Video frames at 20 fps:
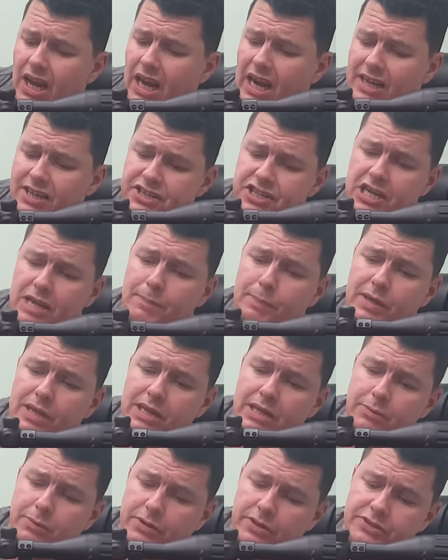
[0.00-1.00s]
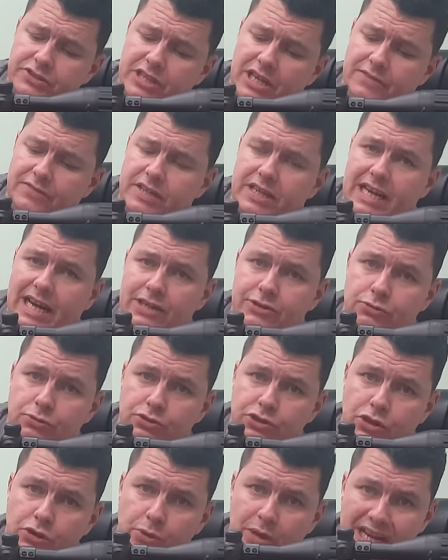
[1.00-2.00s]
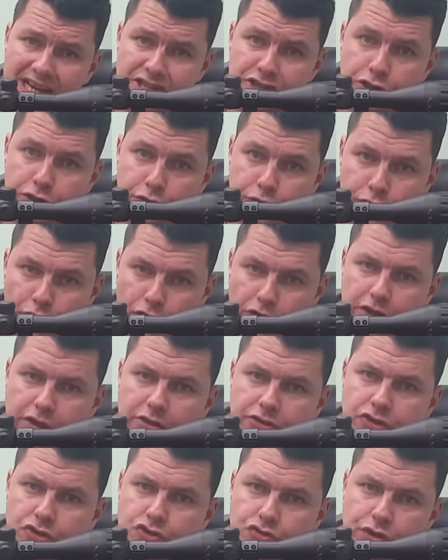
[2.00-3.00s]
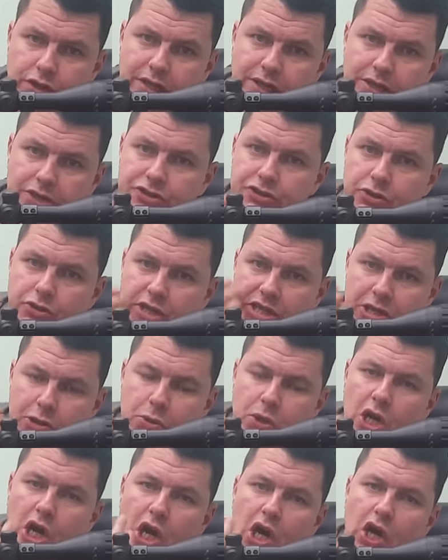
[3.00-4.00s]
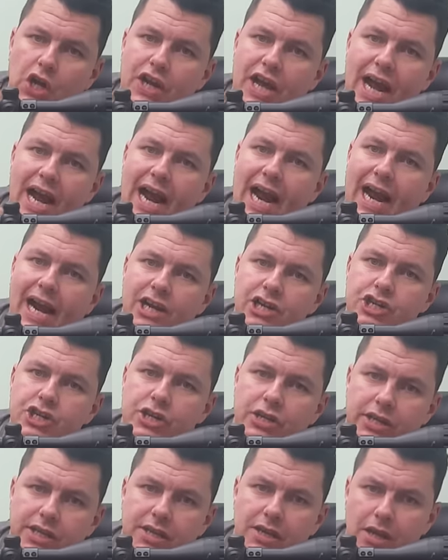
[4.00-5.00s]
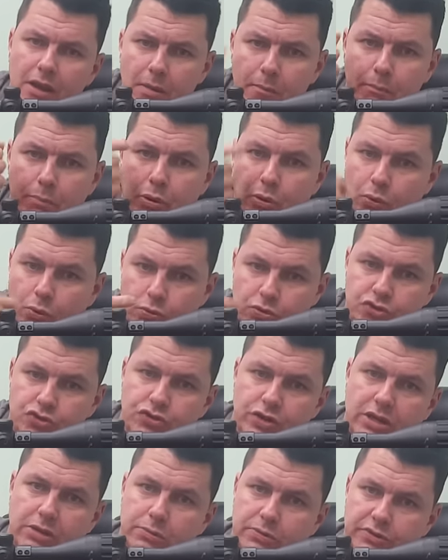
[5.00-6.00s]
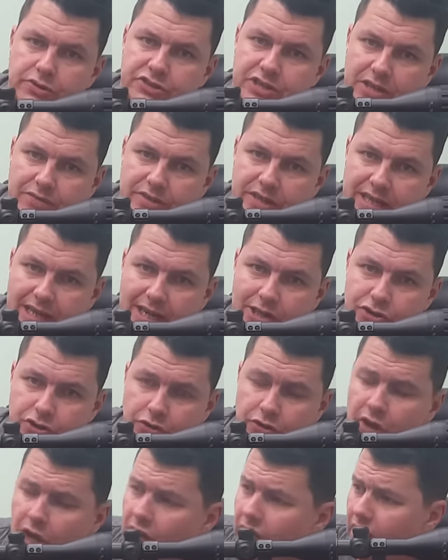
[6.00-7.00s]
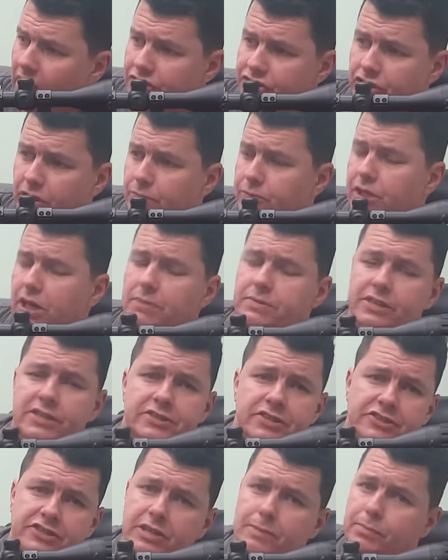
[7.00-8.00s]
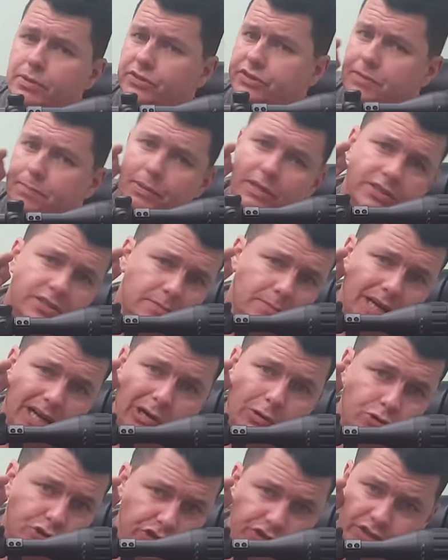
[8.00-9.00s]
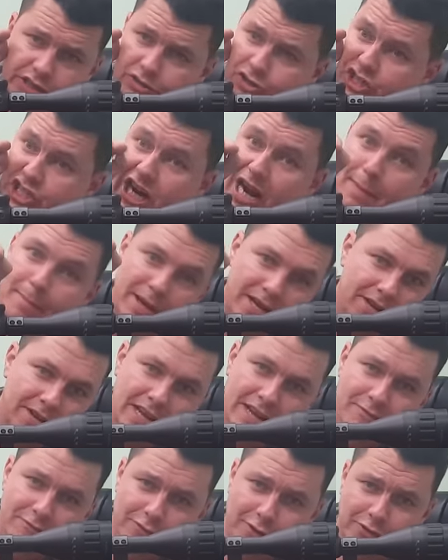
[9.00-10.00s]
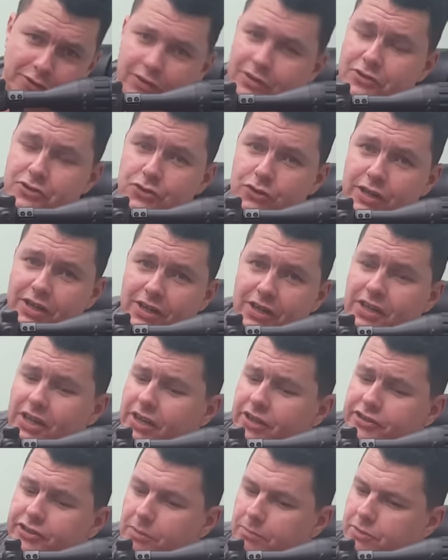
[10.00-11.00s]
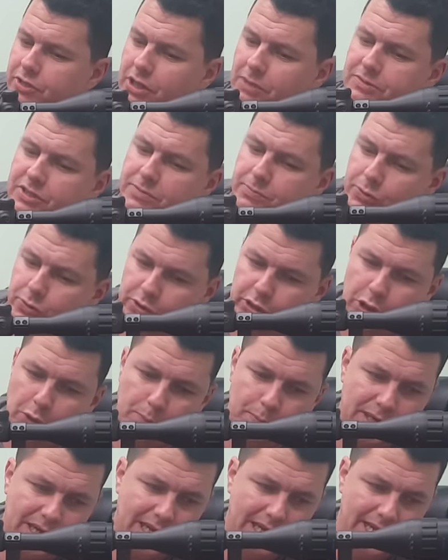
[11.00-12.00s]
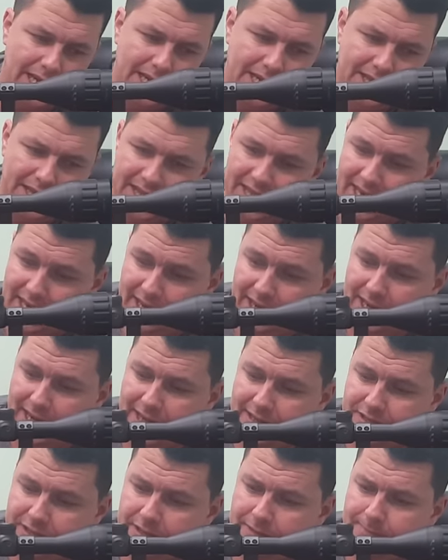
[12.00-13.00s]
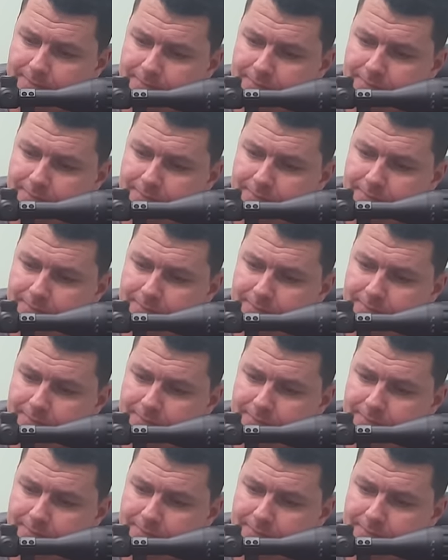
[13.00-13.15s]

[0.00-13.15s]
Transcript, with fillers: And typically what the safety catch will do is lock the trigger so that you can't actually pull the trigger with the safety catch on. And sometimes it's as simple as a piece of metal just jamming in front of the trigger. Sometimes it's more complicated than that.